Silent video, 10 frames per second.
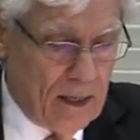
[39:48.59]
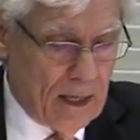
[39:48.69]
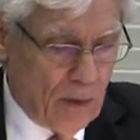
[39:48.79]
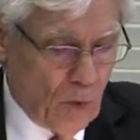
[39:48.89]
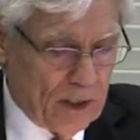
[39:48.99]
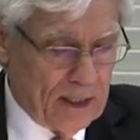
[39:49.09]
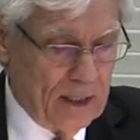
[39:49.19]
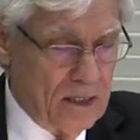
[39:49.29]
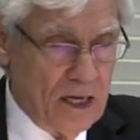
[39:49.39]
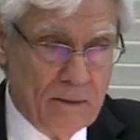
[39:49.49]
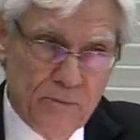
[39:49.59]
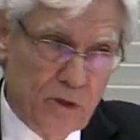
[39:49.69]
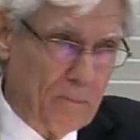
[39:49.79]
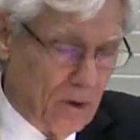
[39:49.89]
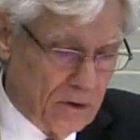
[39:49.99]
and what condemns a
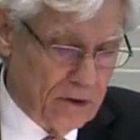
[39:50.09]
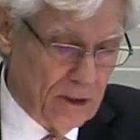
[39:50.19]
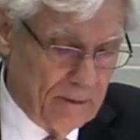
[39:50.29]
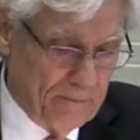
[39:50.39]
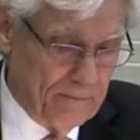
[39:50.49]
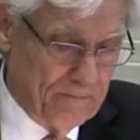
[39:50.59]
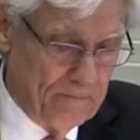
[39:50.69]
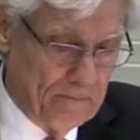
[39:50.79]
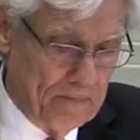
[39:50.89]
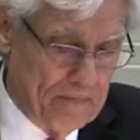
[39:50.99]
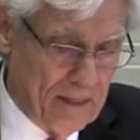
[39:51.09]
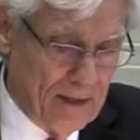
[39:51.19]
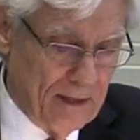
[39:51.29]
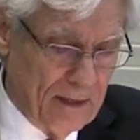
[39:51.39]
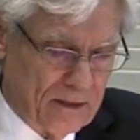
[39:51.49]
person.
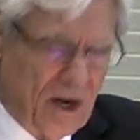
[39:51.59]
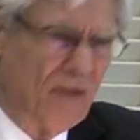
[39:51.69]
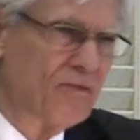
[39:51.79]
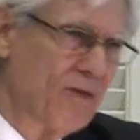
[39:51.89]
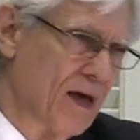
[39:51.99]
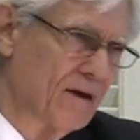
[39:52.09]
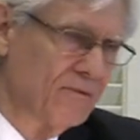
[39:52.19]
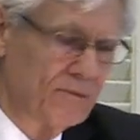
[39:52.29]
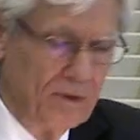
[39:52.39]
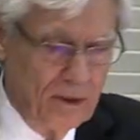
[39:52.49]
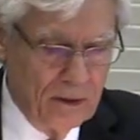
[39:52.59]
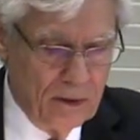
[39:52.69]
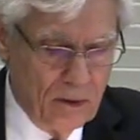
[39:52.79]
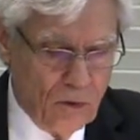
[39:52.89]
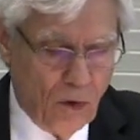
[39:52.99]
It's not theft
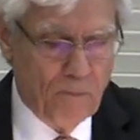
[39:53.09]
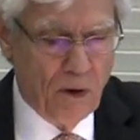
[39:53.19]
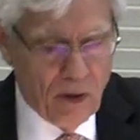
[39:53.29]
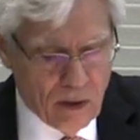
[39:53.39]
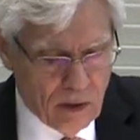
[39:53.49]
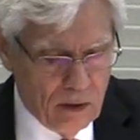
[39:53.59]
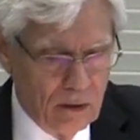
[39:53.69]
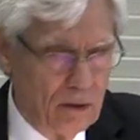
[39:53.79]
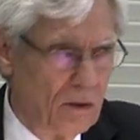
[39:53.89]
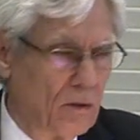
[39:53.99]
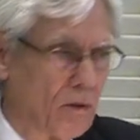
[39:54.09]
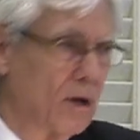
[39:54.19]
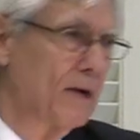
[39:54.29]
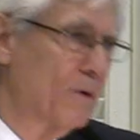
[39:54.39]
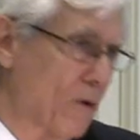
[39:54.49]
or murder or
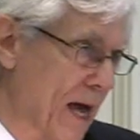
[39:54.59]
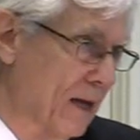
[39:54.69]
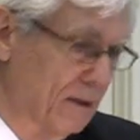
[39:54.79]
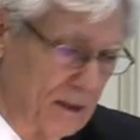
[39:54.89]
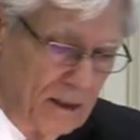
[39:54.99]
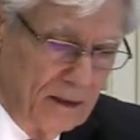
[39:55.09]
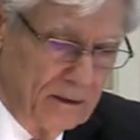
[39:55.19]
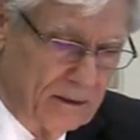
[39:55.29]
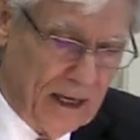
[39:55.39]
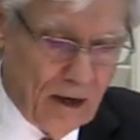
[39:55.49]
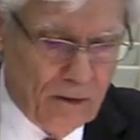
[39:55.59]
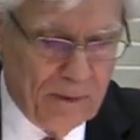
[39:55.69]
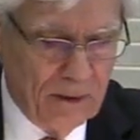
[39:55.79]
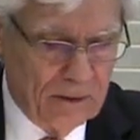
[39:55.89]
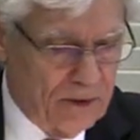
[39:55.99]
immorality,
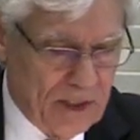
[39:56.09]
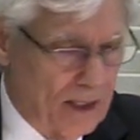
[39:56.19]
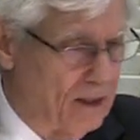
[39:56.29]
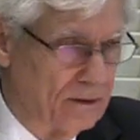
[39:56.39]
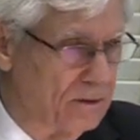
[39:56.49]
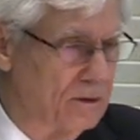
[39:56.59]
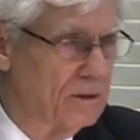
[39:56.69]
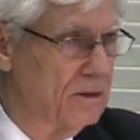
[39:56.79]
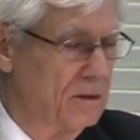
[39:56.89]
terrible sins,